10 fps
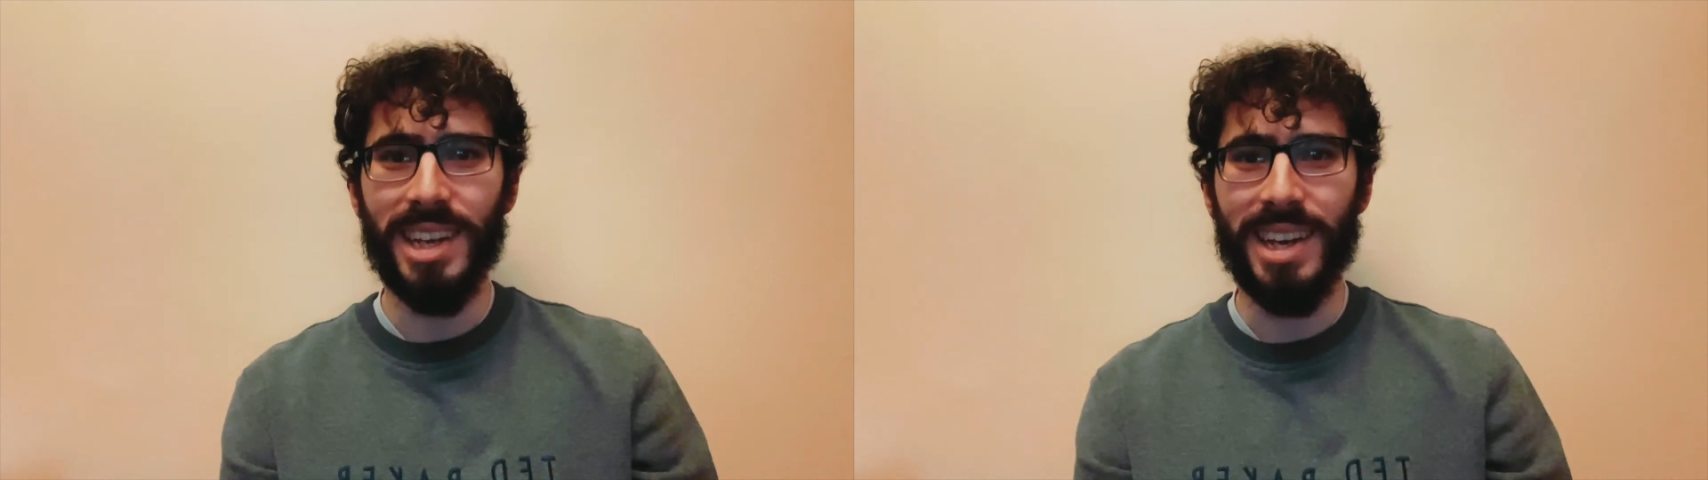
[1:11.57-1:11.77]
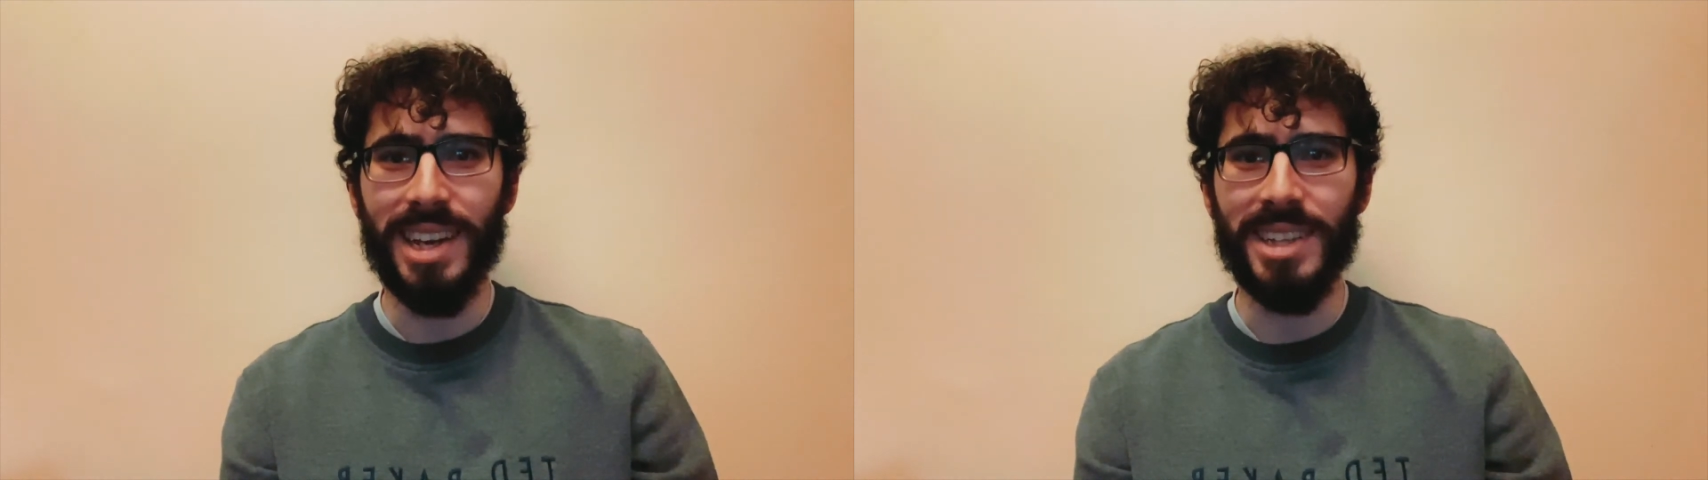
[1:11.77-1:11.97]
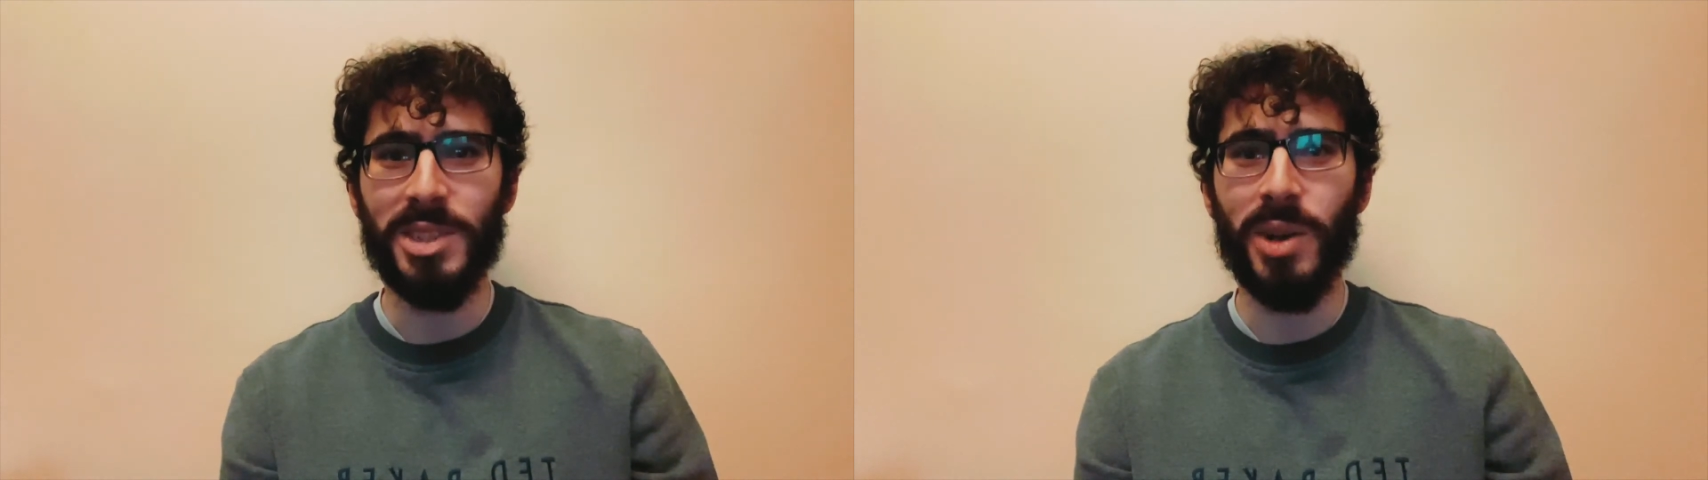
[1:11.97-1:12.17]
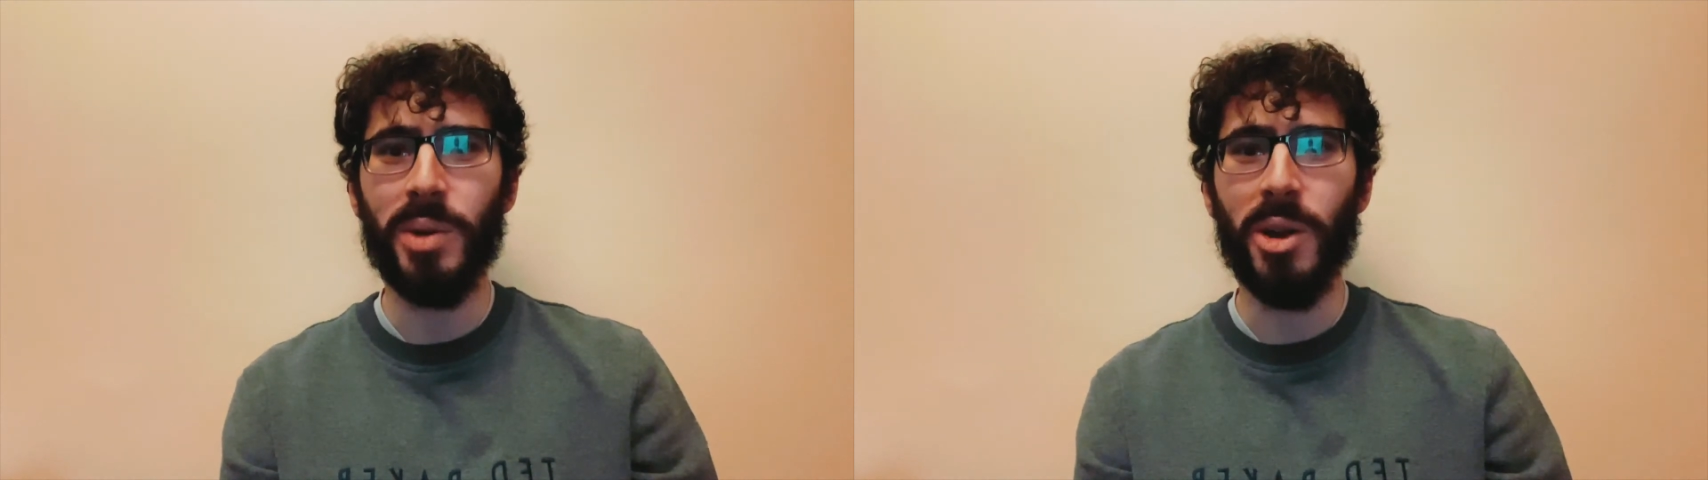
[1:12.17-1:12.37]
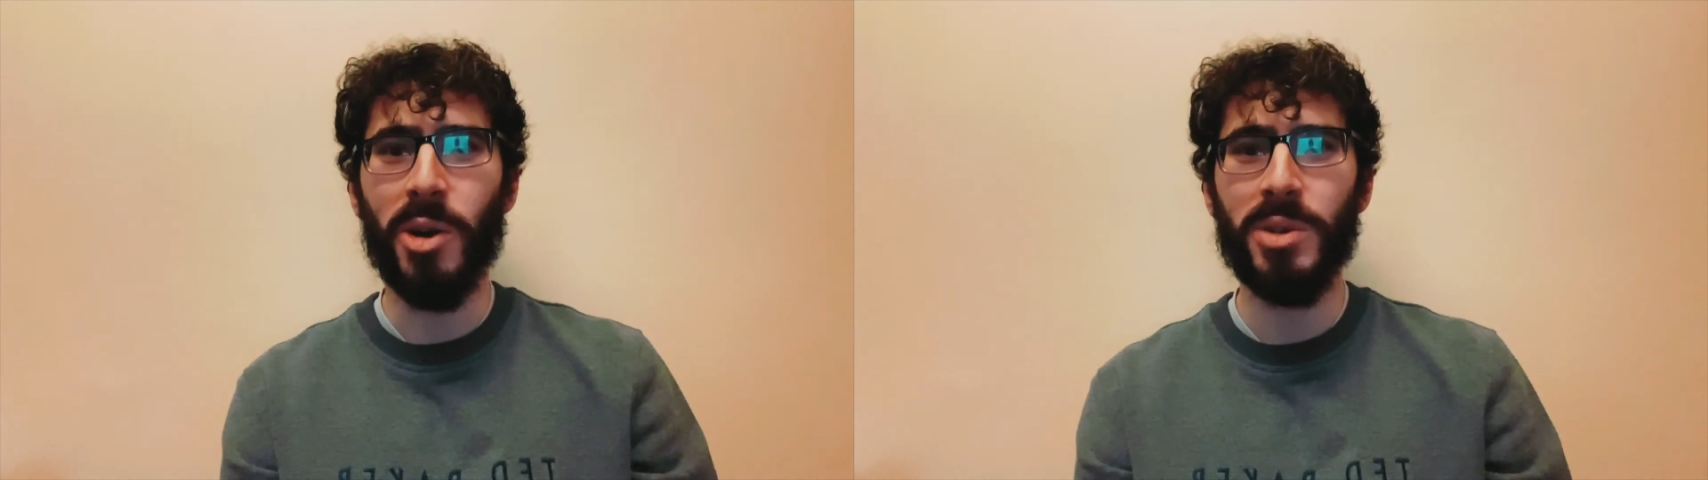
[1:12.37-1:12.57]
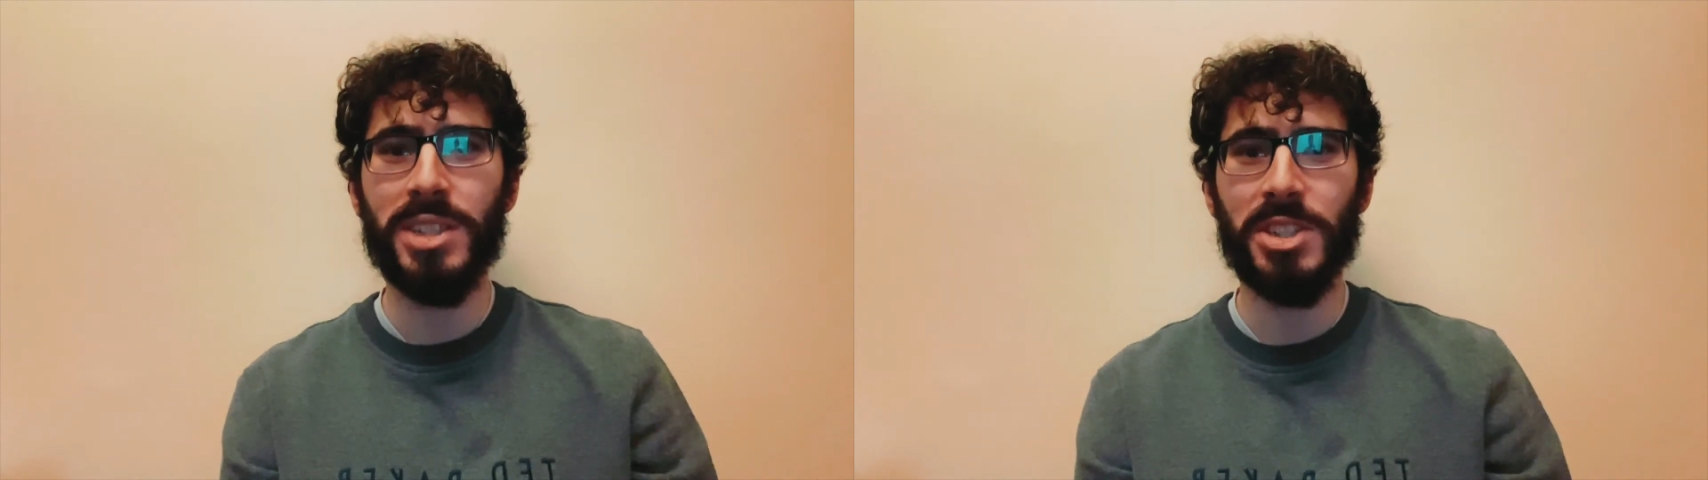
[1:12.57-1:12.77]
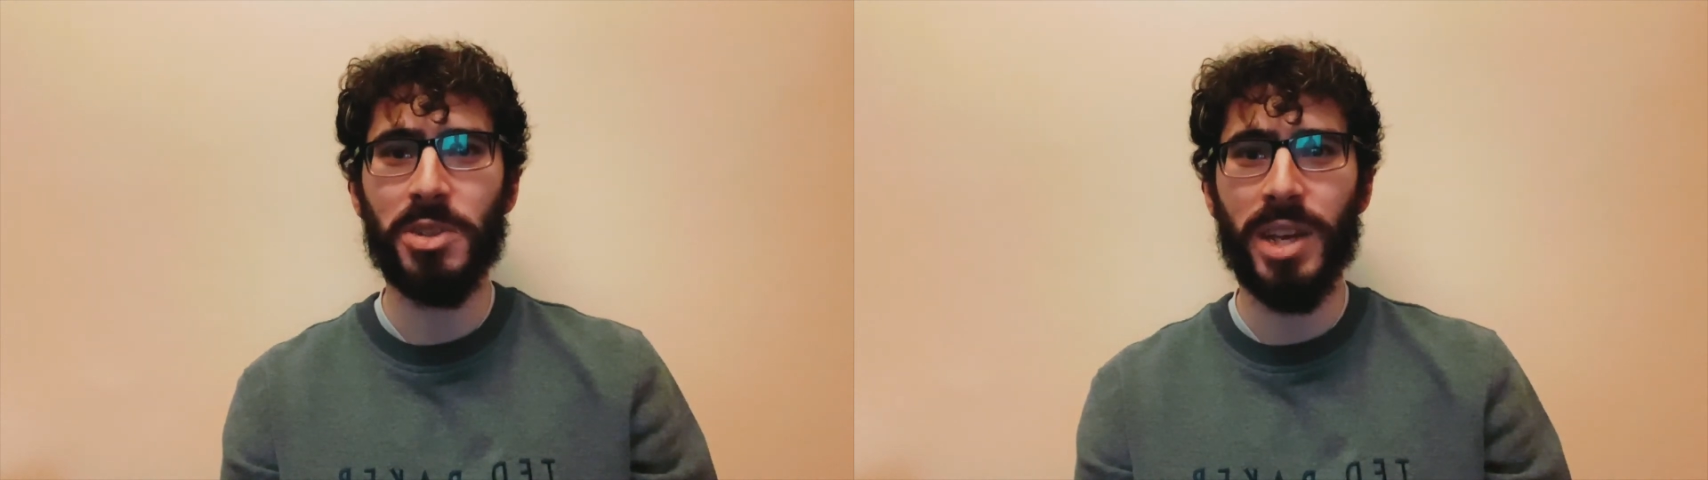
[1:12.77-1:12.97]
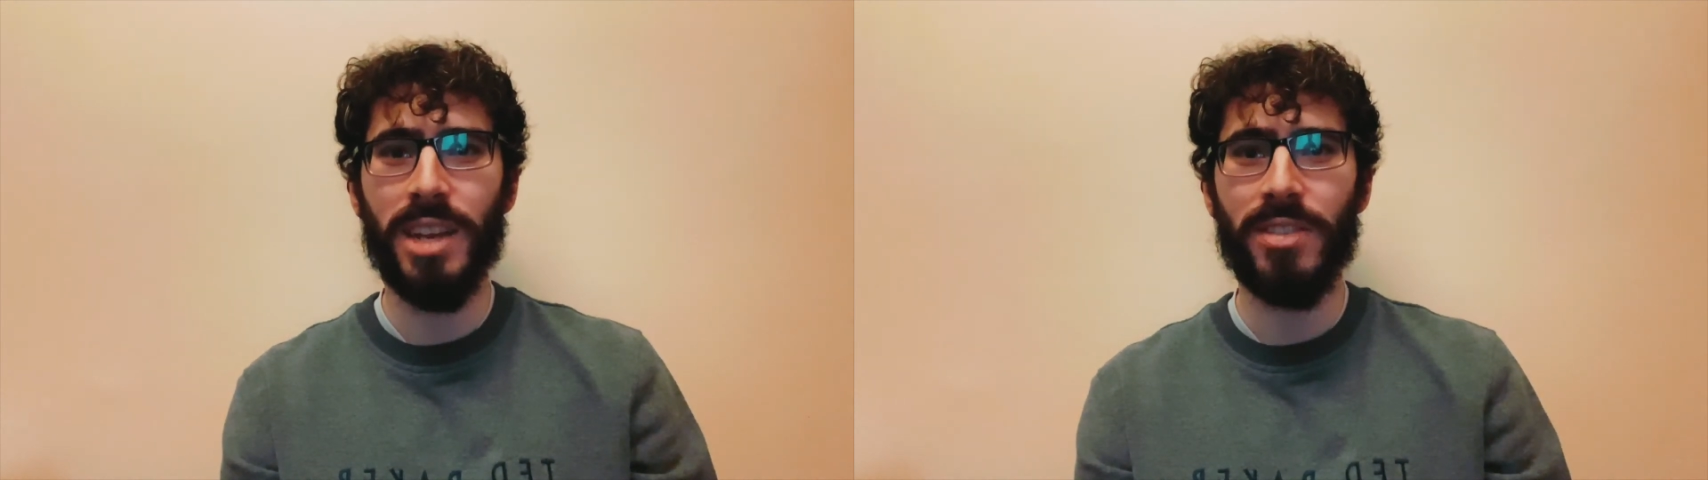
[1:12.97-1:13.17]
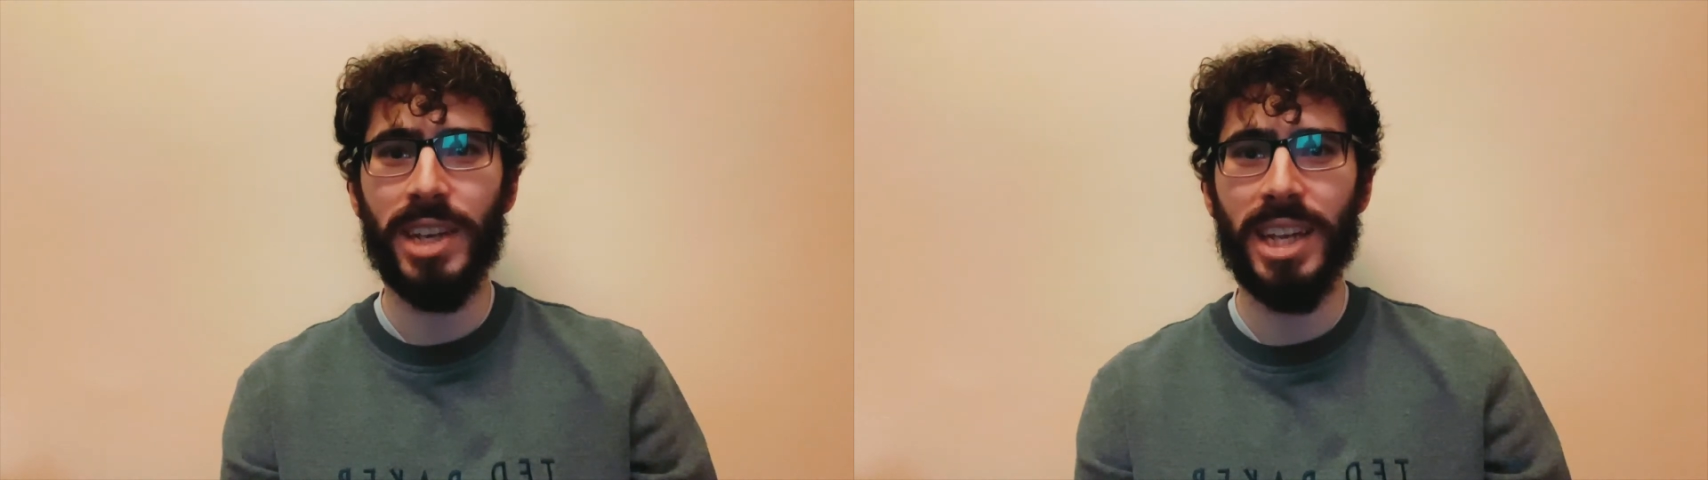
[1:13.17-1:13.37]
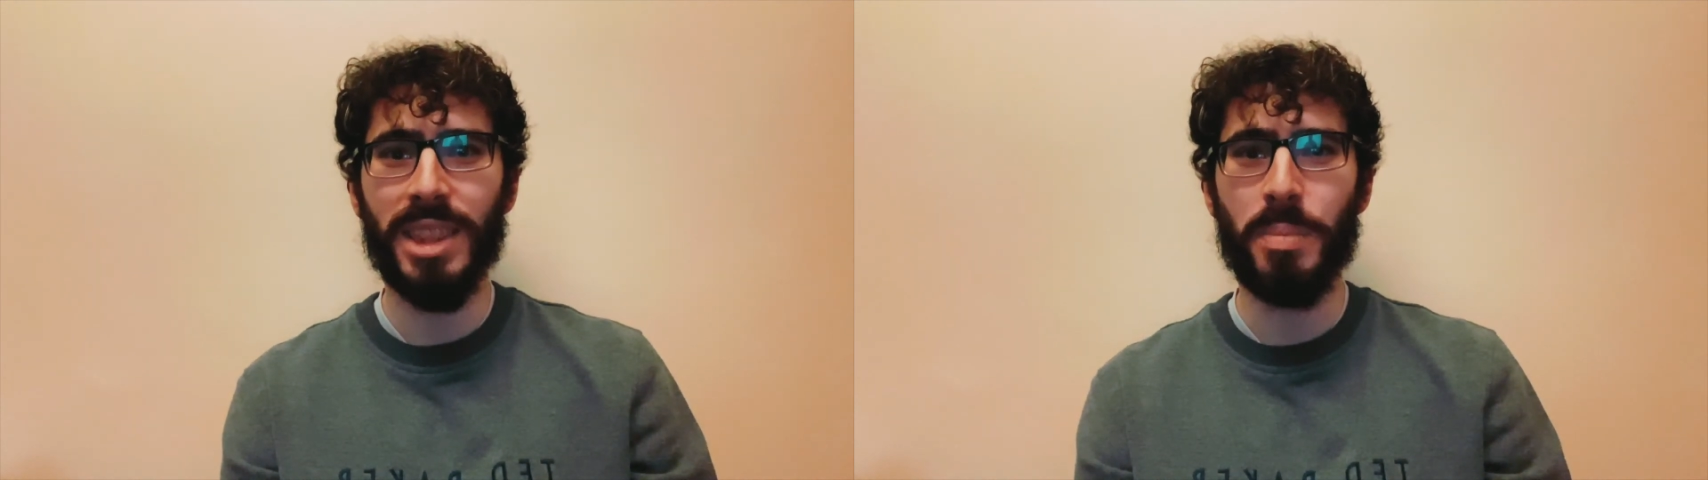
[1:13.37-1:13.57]
and so I will always strive to
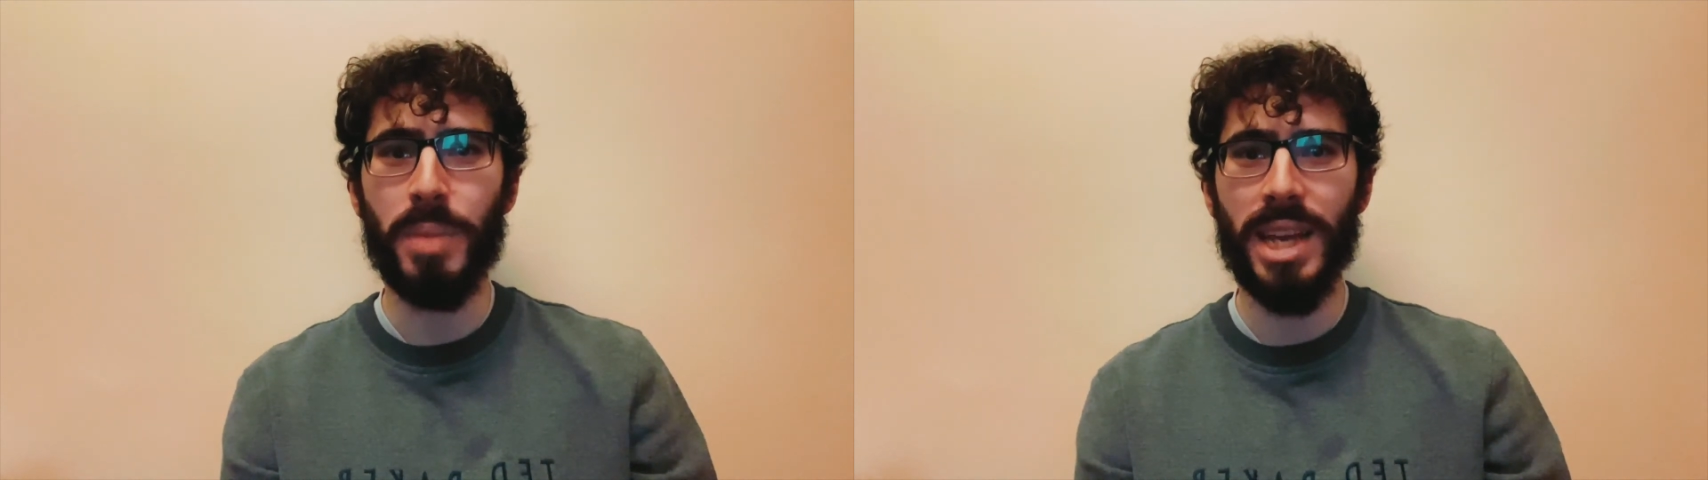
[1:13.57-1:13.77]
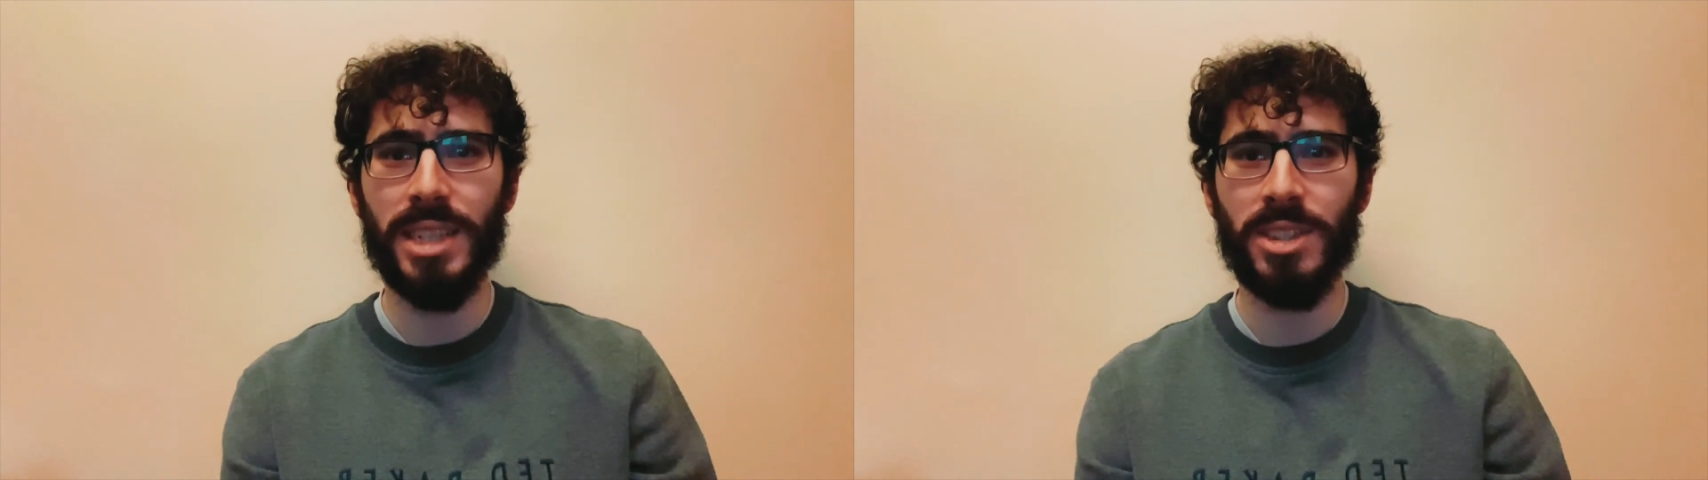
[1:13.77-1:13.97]
get the best